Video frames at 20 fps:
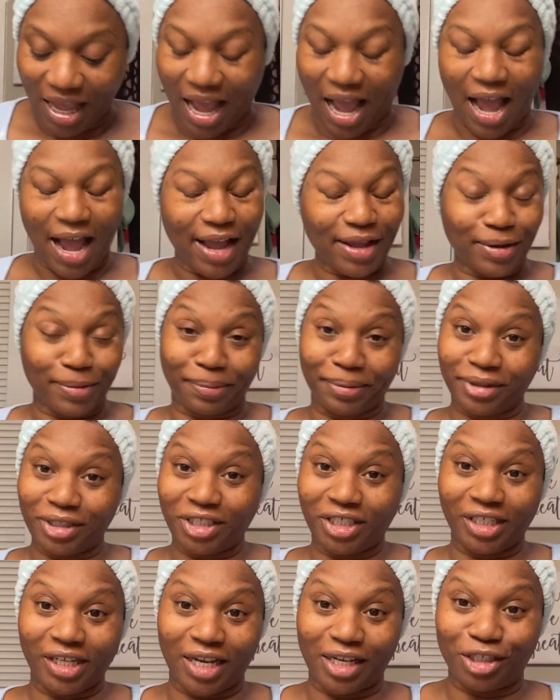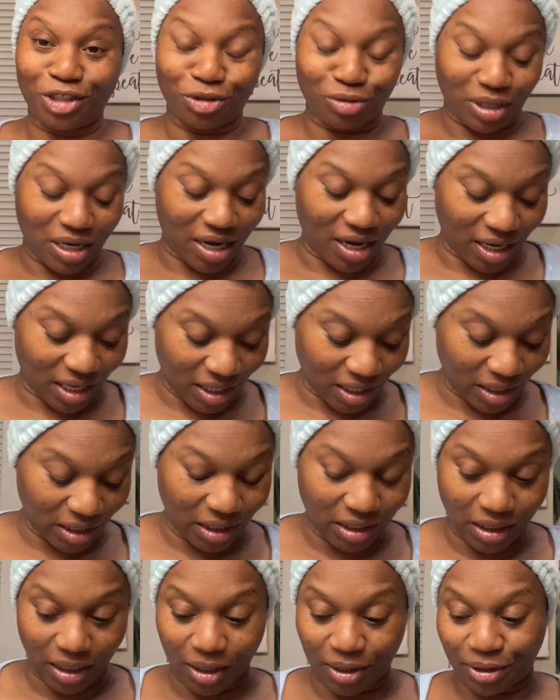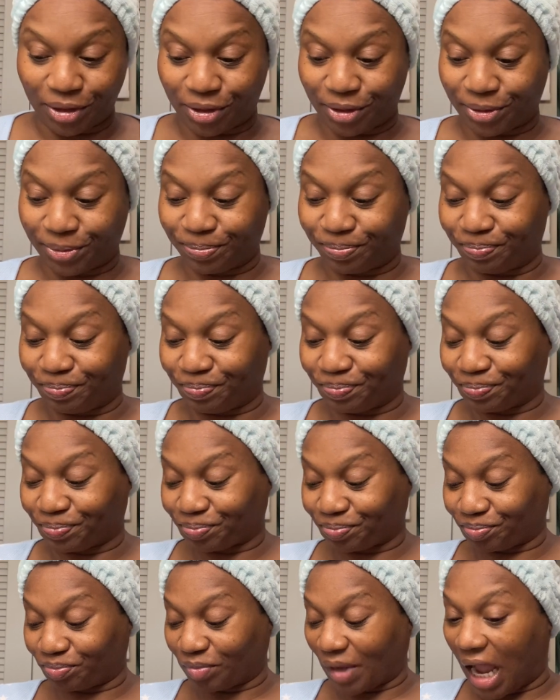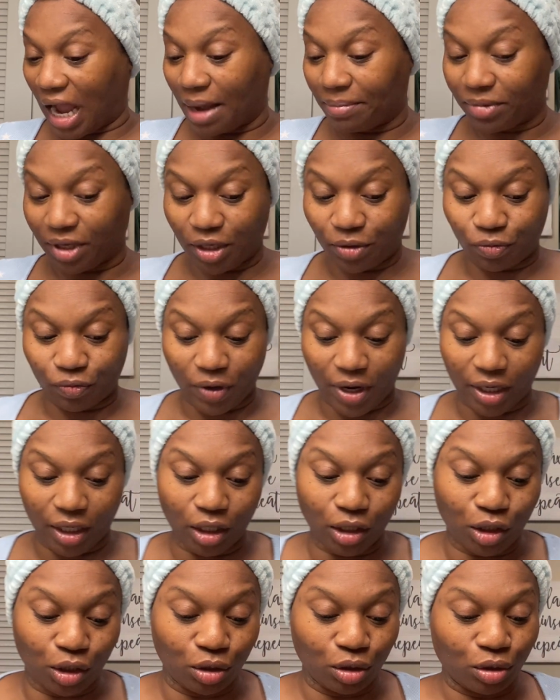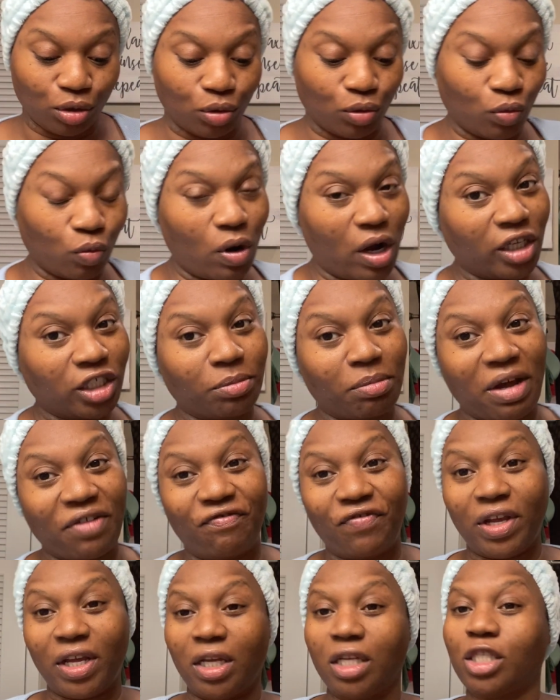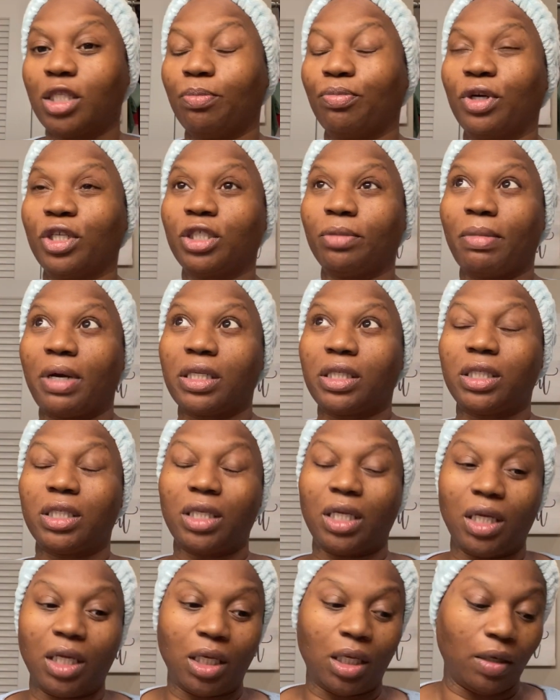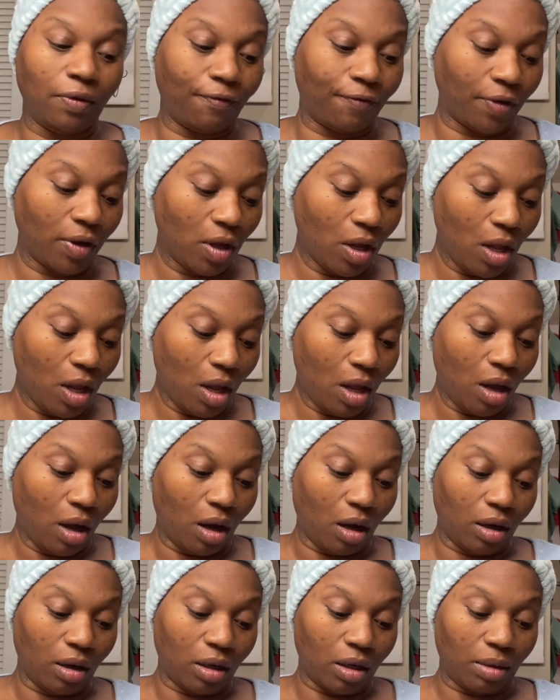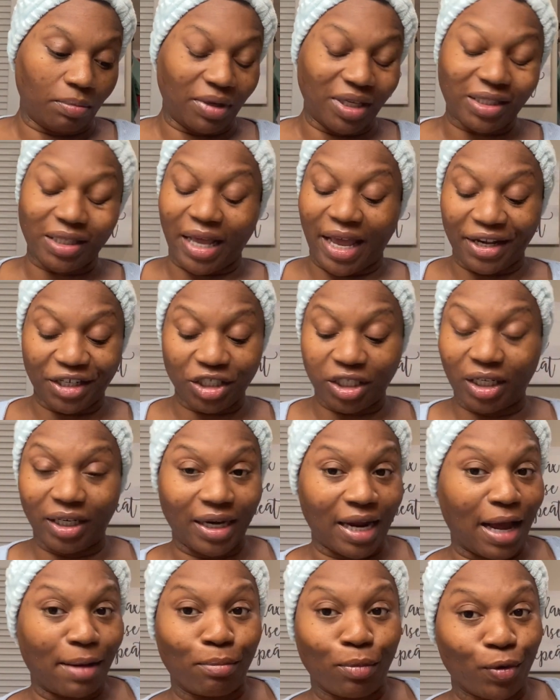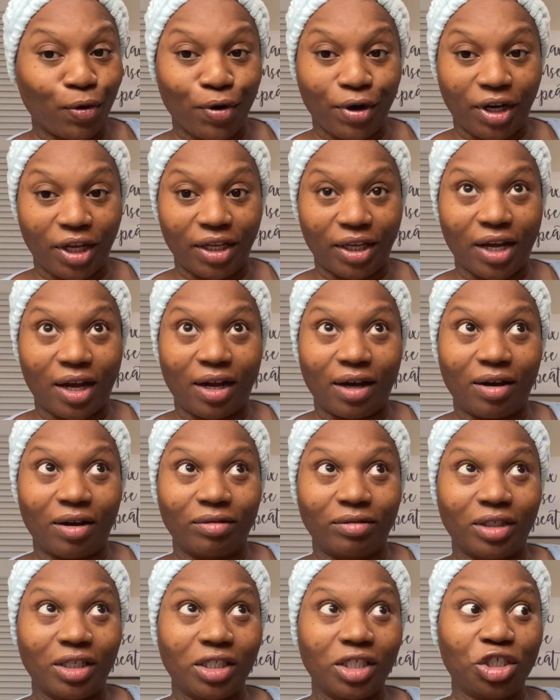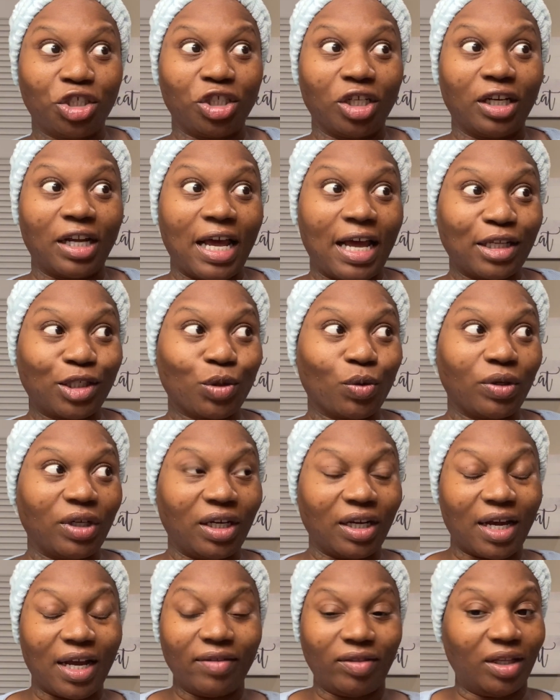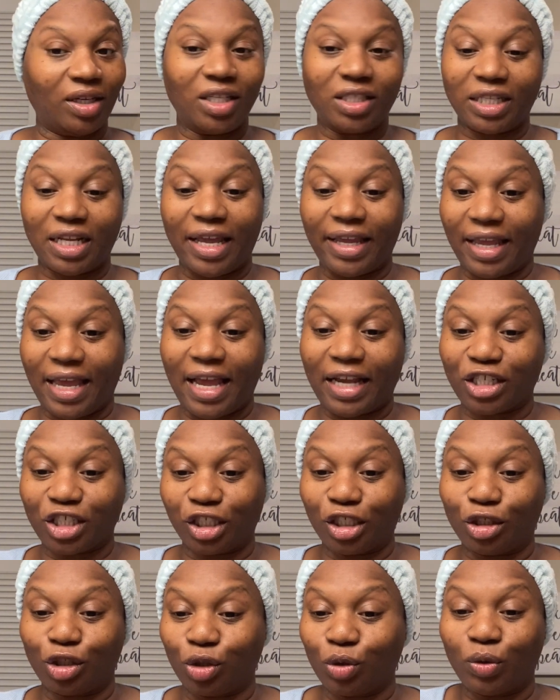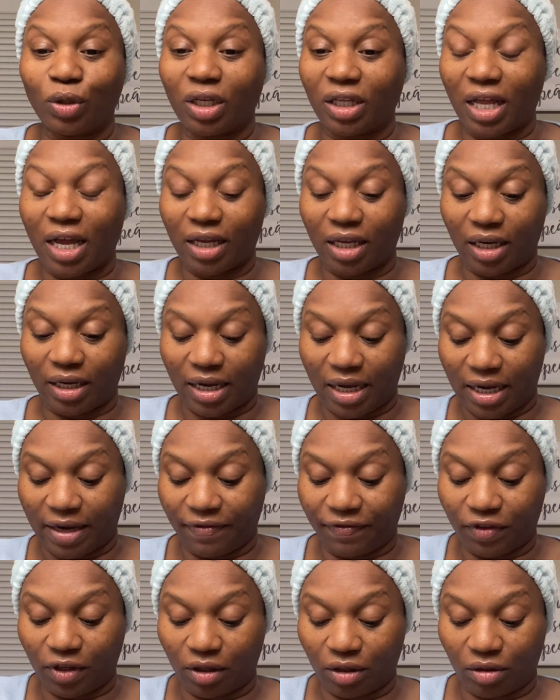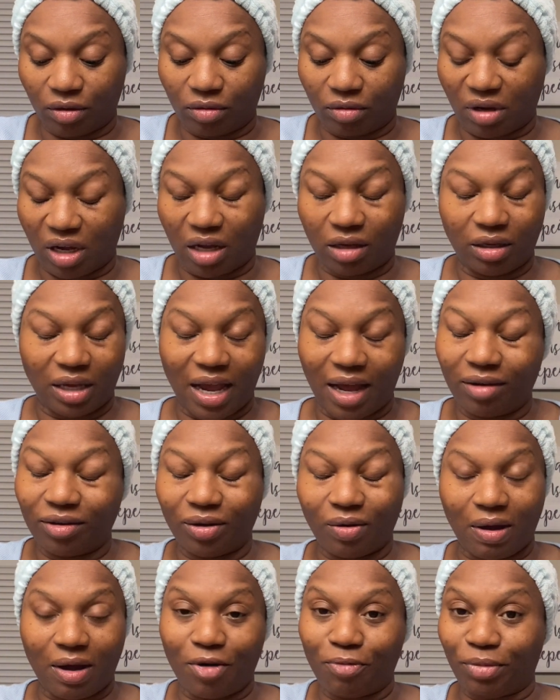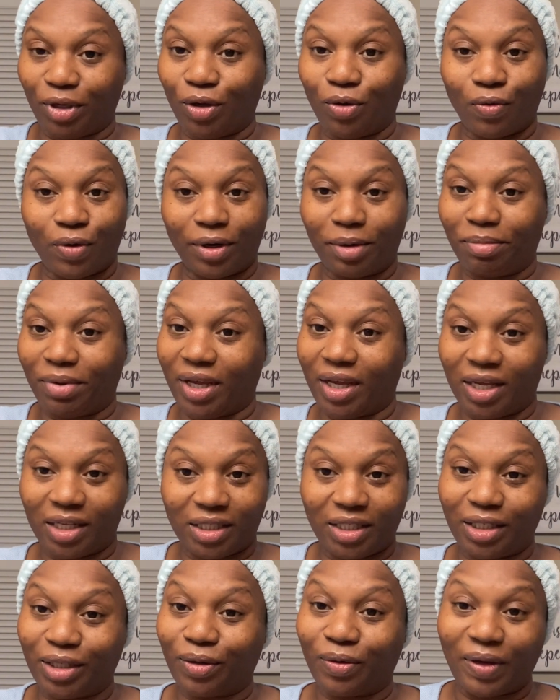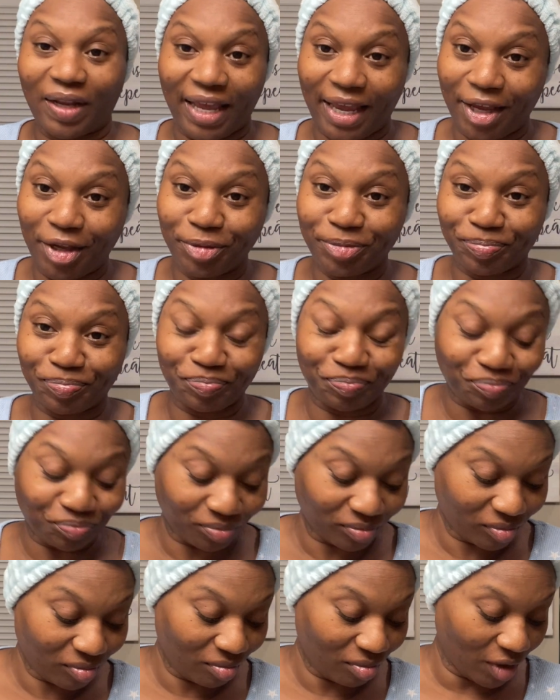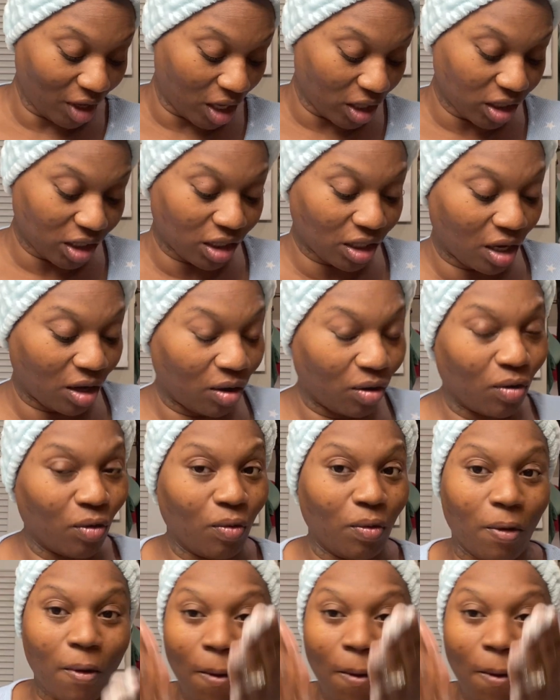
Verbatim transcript: I appreciate you guys. Um, I'm getting ready to wash my face, brush my teeth. Um, it's actually not morning, y'all. This is July 29th, and it's like actually 2 o'clock in the afternoon. Y'all know I don't be going to bed till late. So...